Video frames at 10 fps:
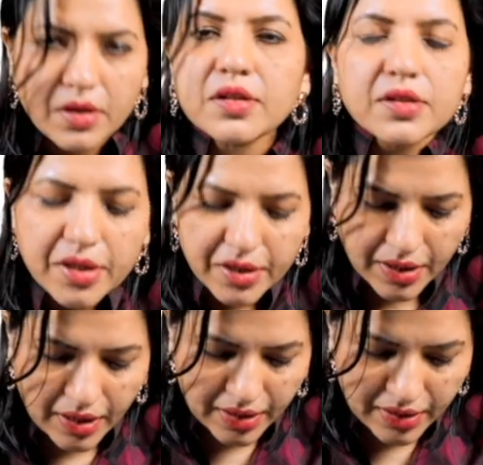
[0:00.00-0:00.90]
Then the
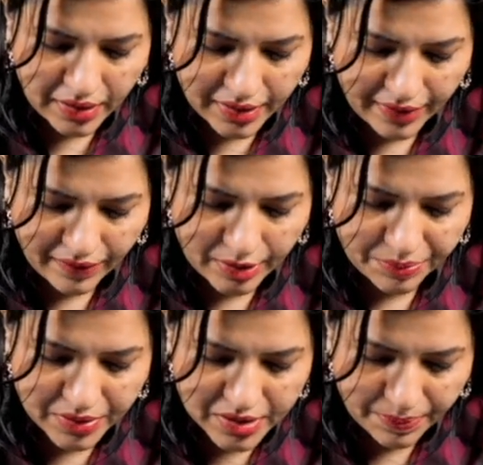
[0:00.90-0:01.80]
color developed
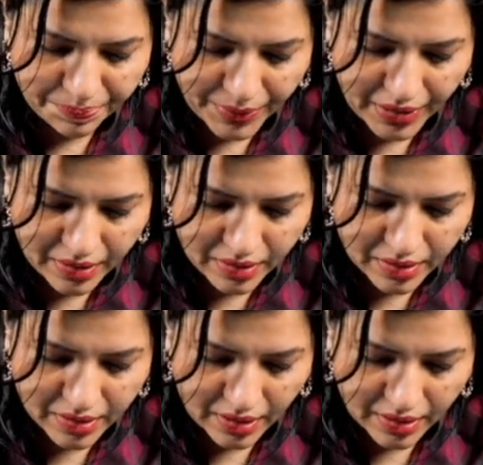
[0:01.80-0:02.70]
is a
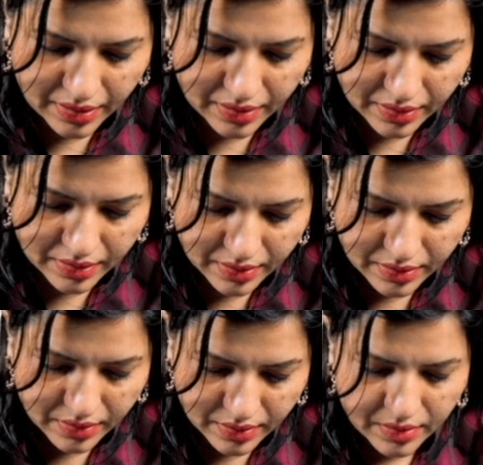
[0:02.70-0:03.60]
pink color.
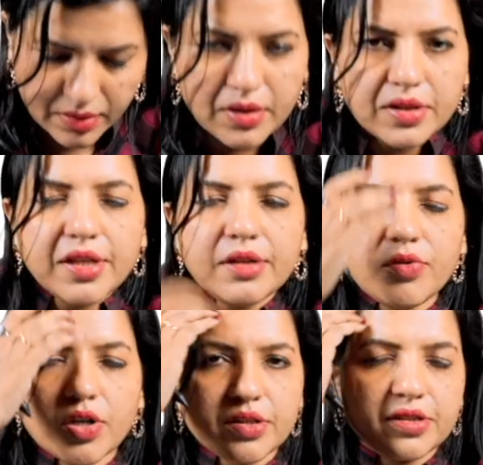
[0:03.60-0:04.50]
Then
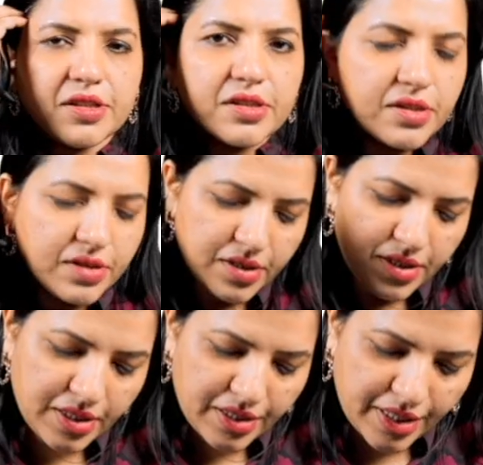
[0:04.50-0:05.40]
what is this? This is
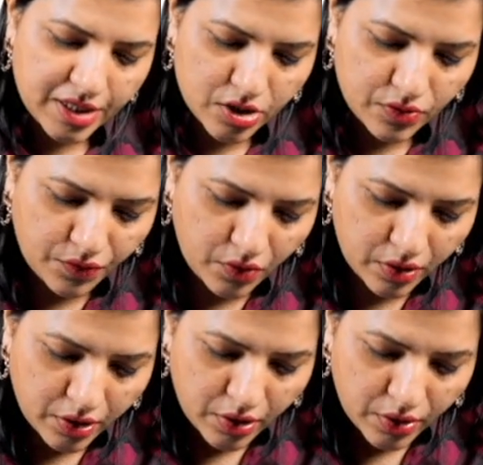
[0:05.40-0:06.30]
a test for
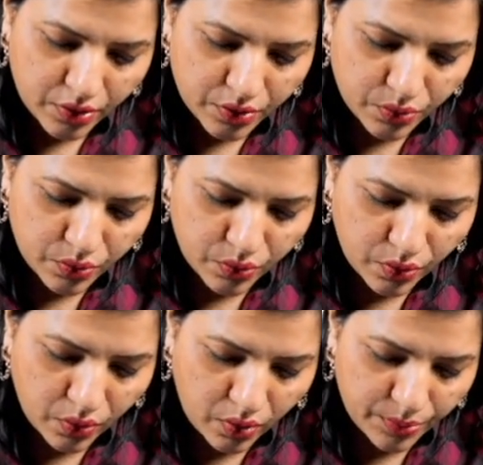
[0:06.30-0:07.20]

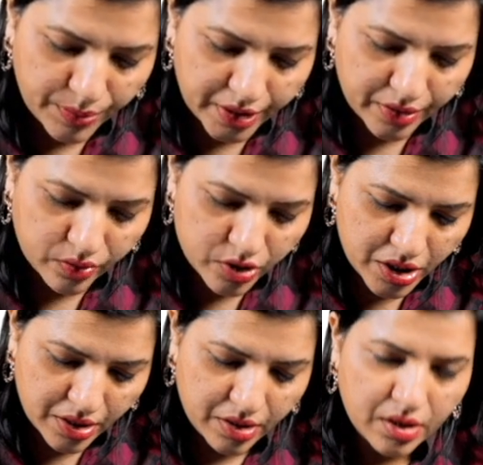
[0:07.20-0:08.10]

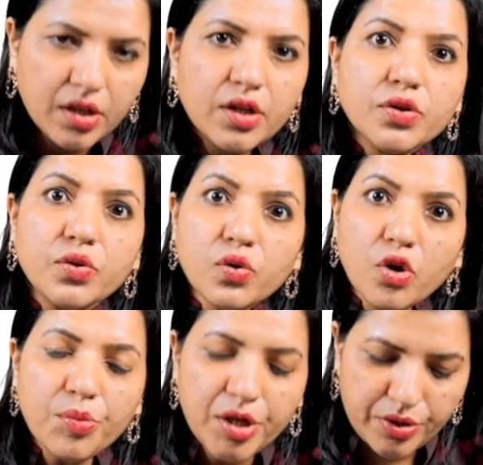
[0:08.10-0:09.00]
urobilinogen.
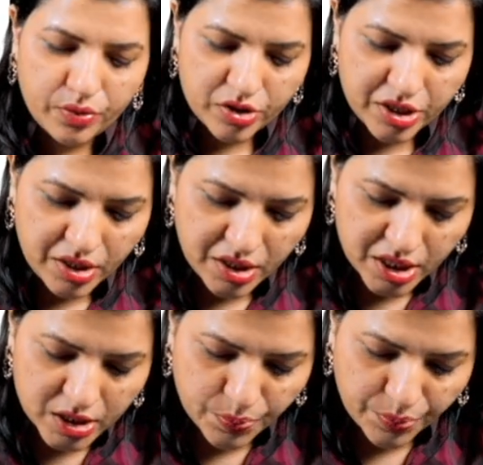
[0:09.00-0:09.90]
Urobilinogen
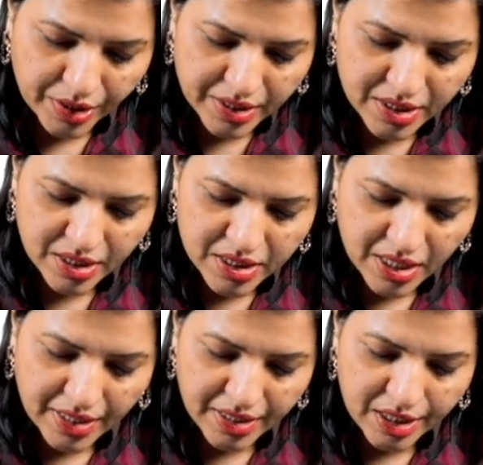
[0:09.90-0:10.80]
is present,
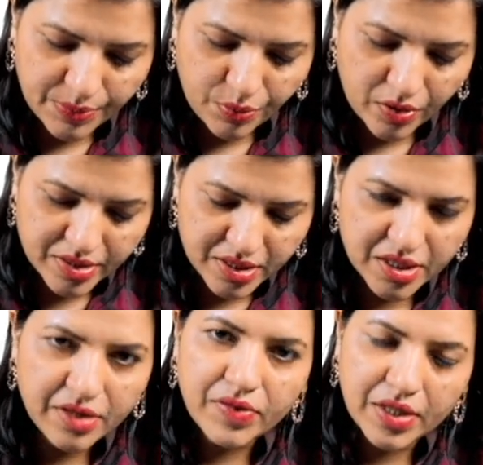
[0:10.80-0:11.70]
highly
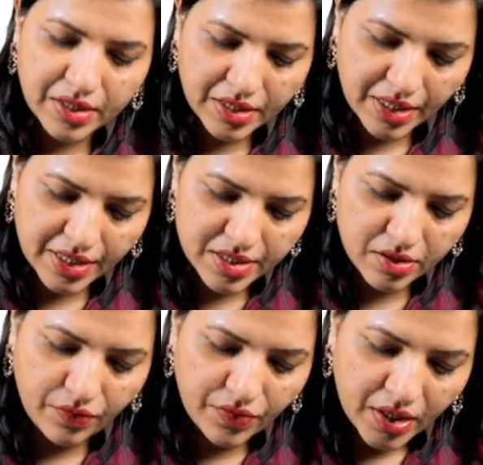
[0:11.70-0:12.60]
positive in the case
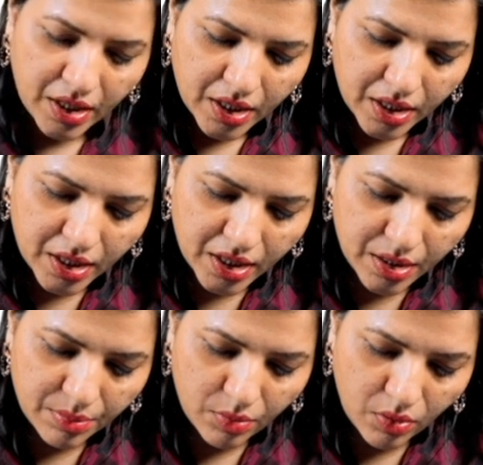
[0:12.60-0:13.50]
of
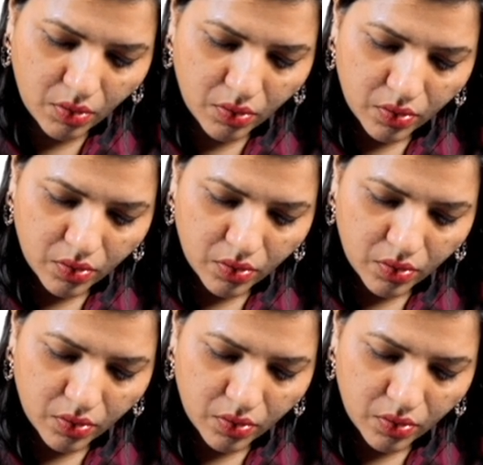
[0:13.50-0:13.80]
hemolytic